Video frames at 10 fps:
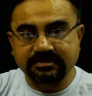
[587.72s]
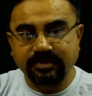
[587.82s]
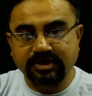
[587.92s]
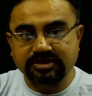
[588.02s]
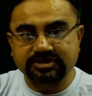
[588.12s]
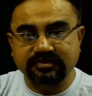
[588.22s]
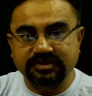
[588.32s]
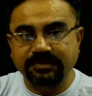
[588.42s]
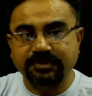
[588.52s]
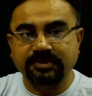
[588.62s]
because of
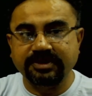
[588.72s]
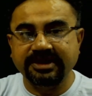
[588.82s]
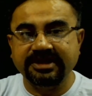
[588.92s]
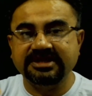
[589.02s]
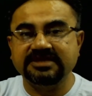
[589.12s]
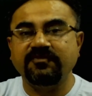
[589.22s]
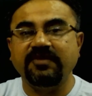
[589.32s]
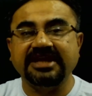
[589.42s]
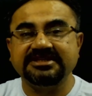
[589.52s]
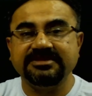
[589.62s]
the protein it is
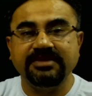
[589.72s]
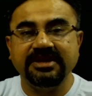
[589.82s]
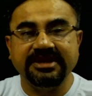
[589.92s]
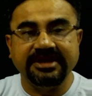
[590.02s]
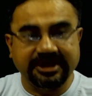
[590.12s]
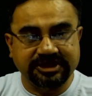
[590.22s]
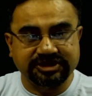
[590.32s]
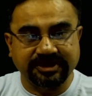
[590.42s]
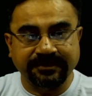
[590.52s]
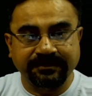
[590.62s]
flexible in
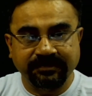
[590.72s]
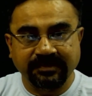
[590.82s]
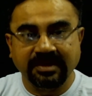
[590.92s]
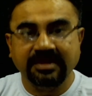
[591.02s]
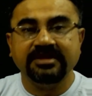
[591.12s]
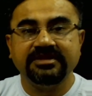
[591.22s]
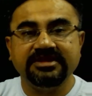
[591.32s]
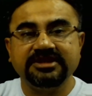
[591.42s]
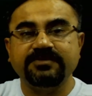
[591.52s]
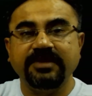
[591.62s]
nature.
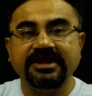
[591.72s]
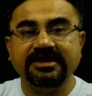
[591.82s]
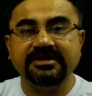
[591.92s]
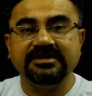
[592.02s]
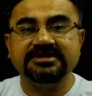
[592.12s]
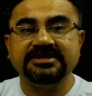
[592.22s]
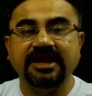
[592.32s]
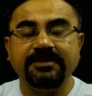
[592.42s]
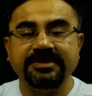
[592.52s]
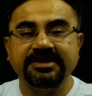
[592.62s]
This pellicle is
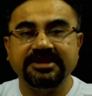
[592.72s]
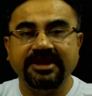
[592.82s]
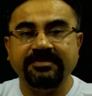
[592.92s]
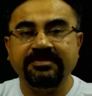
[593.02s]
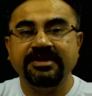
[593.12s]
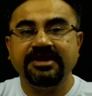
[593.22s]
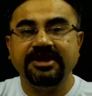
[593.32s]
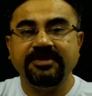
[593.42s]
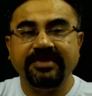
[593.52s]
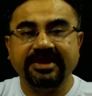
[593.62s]
helping them
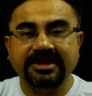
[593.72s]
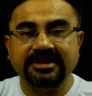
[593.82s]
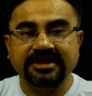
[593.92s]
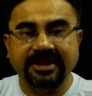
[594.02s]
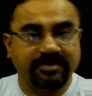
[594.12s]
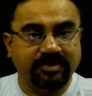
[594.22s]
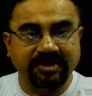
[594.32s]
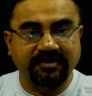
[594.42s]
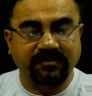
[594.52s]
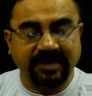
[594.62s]
in making their
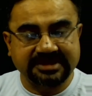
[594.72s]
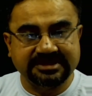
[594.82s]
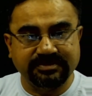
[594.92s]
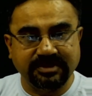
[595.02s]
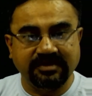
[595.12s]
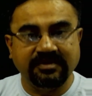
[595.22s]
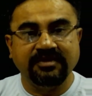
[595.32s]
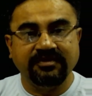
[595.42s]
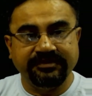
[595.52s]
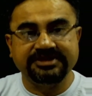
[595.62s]
body flexible,
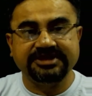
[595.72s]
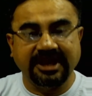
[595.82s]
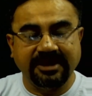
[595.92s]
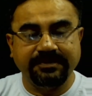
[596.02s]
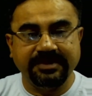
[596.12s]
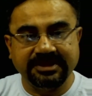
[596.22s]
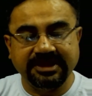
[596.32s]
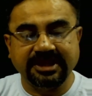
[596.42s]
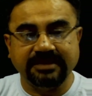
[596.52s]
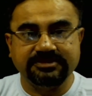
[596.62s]
which help in the
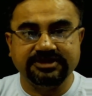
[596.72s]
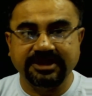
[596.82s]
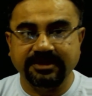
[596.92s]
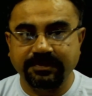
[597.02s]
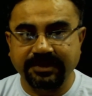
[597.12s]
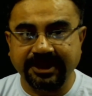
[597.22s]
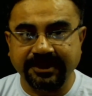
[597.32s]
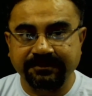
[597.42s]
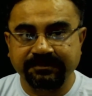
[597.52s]
capturing prey.